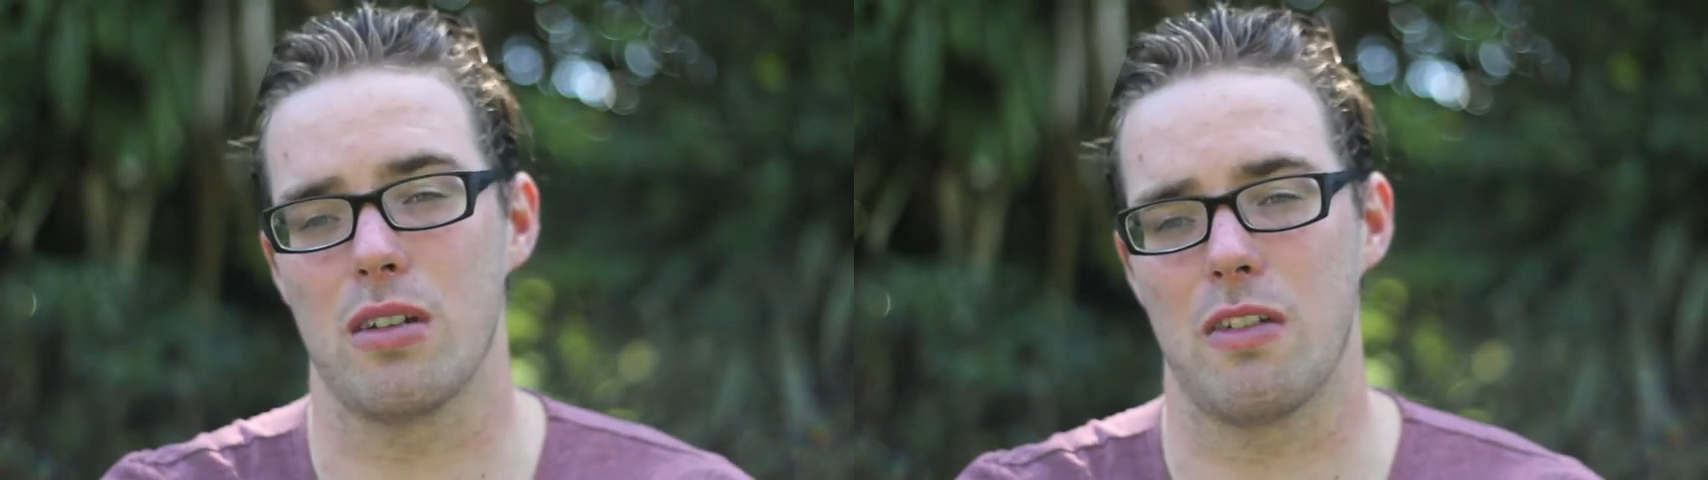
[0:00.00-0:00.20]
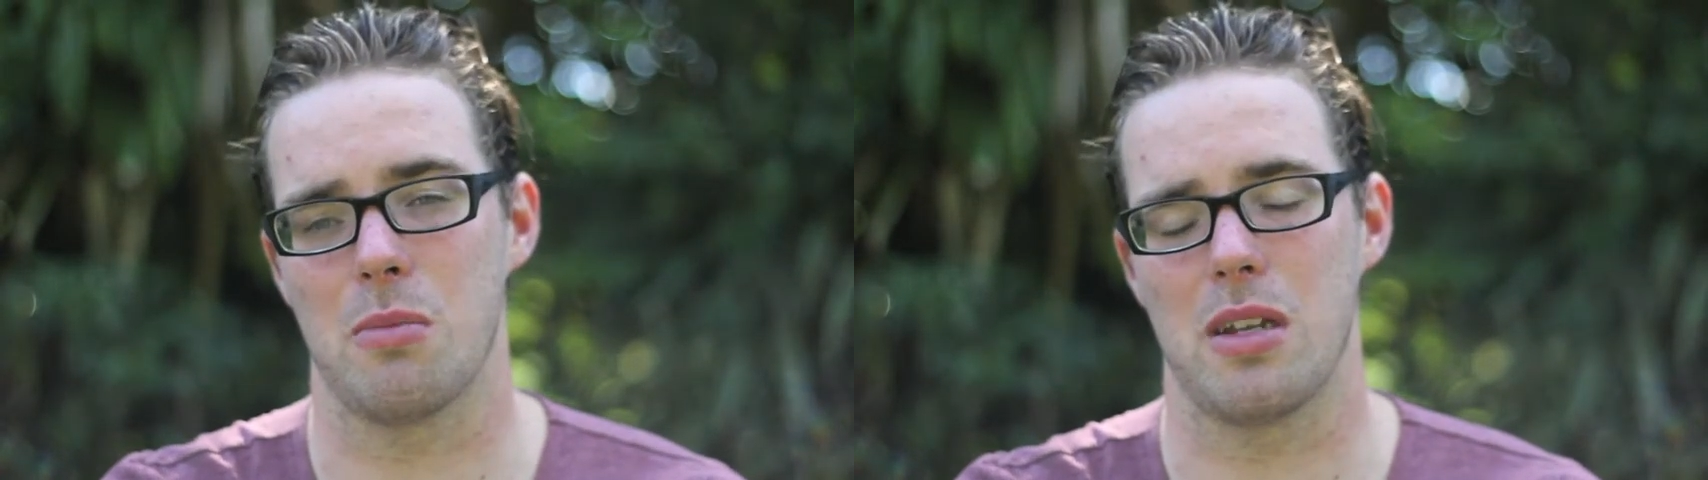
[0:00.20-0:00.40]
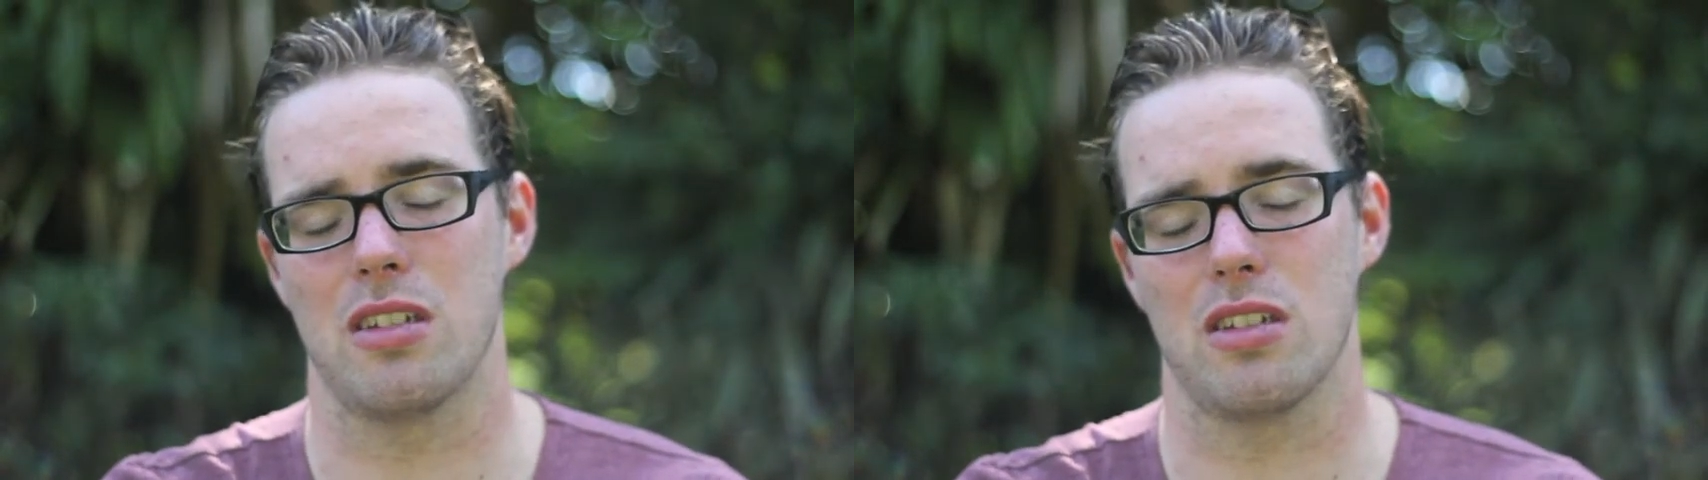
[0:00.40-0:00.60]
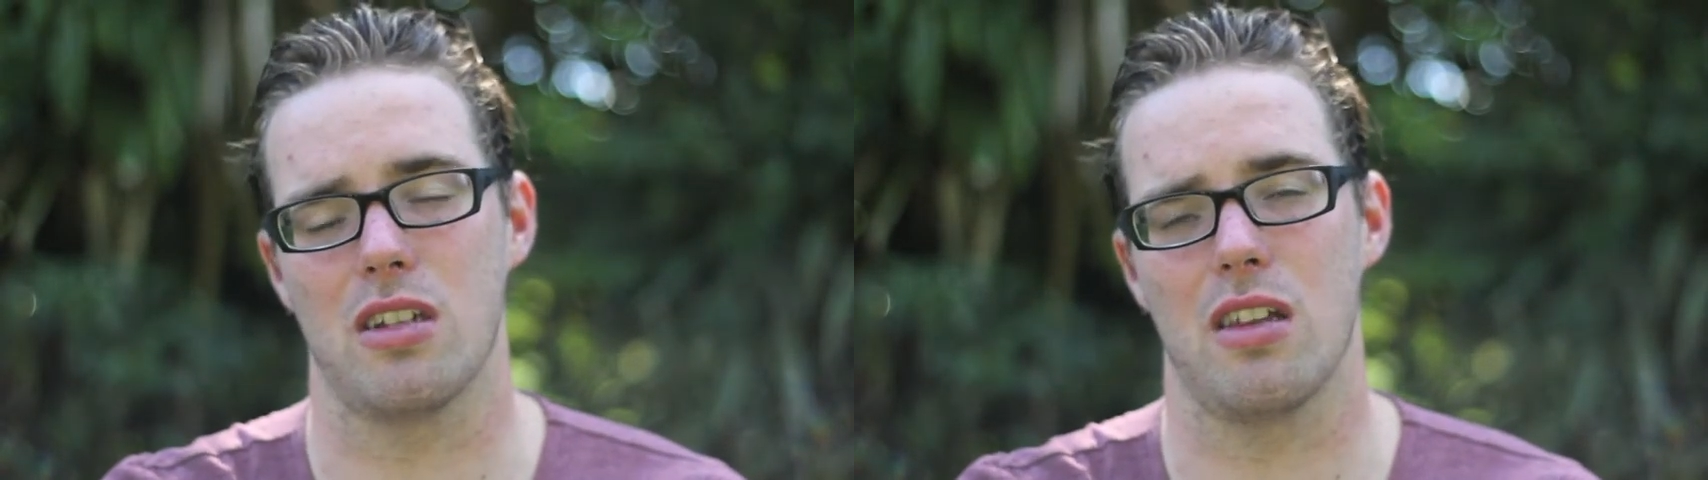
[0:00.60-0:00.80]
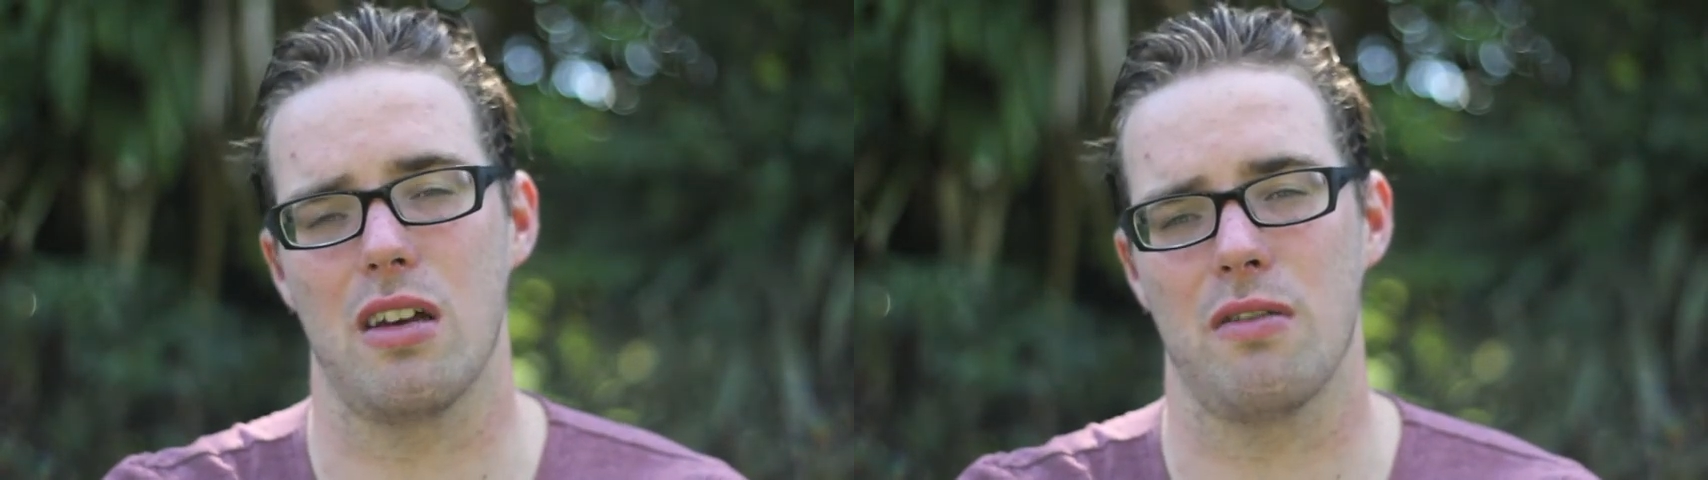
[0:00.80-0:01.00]
never mind just
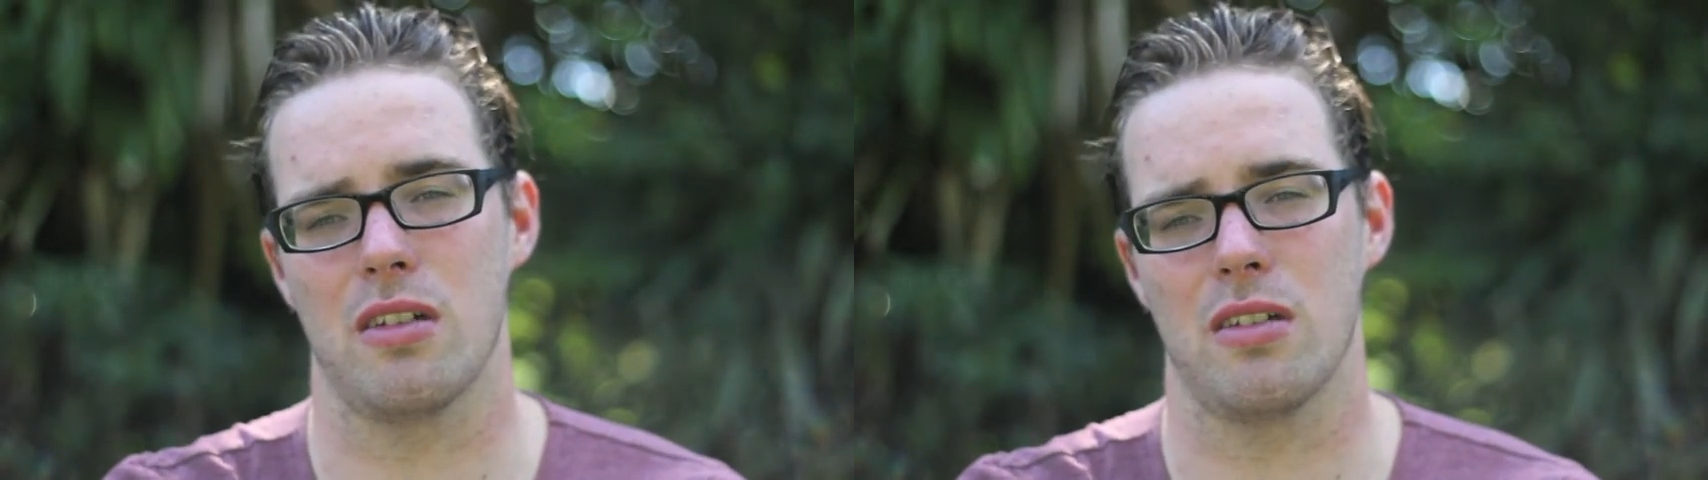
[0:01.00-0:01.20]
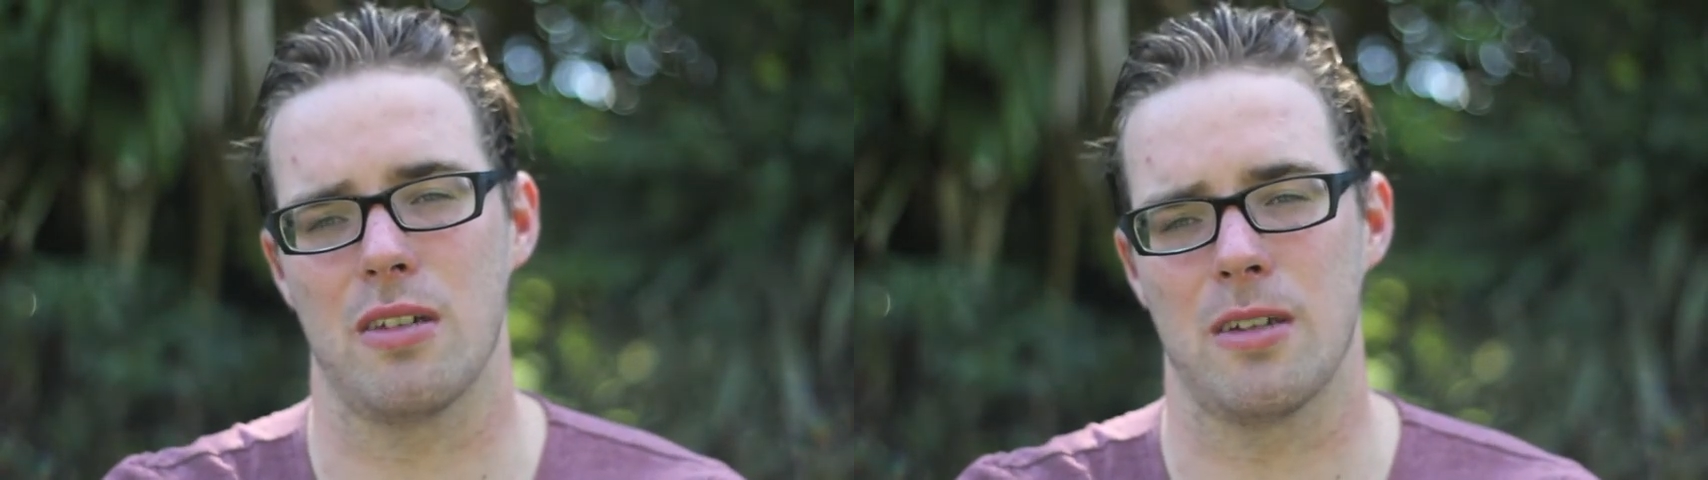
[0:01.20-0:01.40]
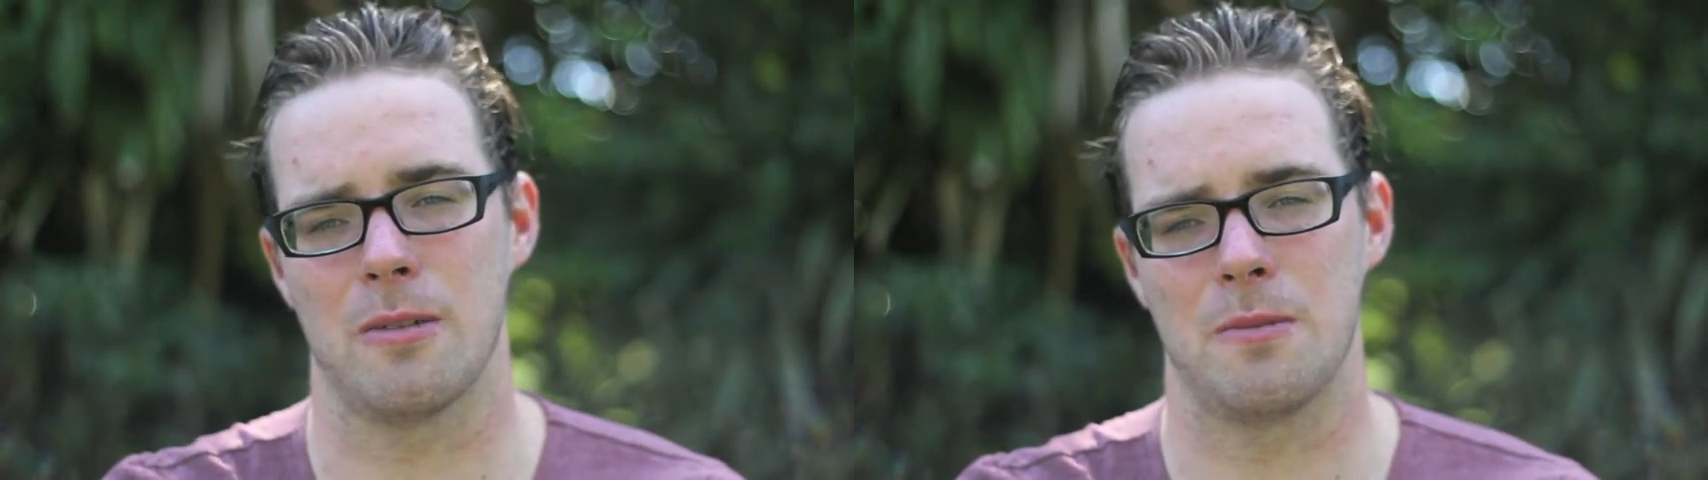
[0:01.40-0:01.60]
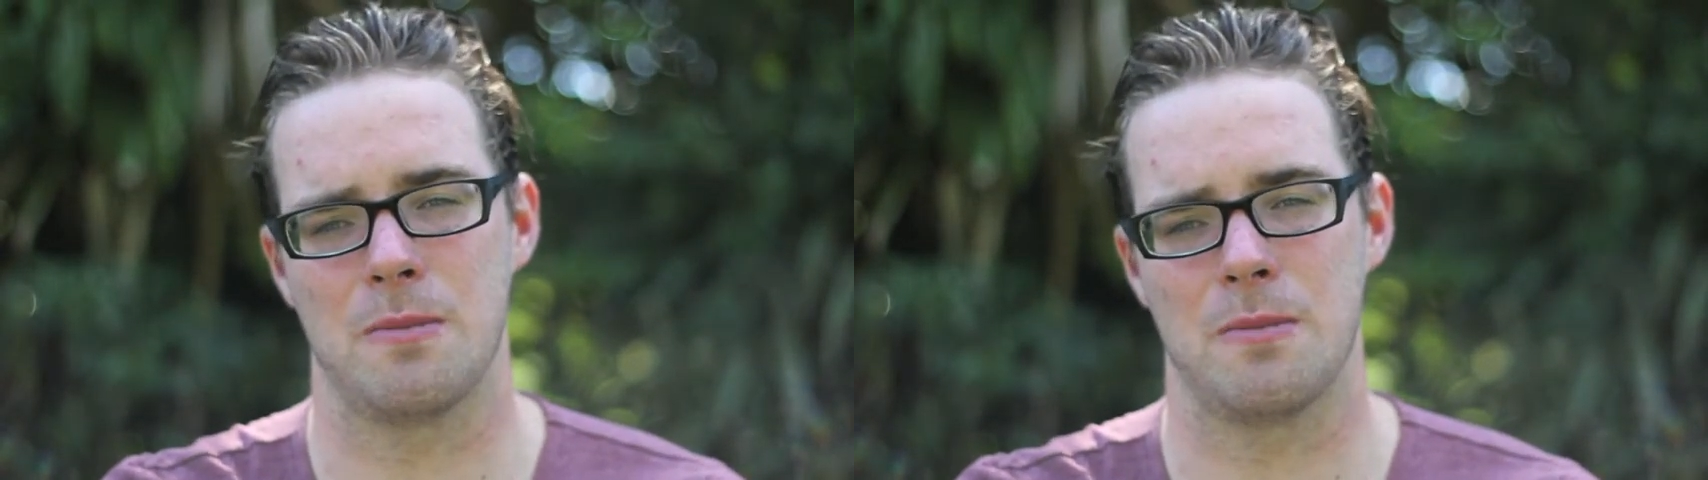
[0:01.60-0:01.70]
South Africa, you know.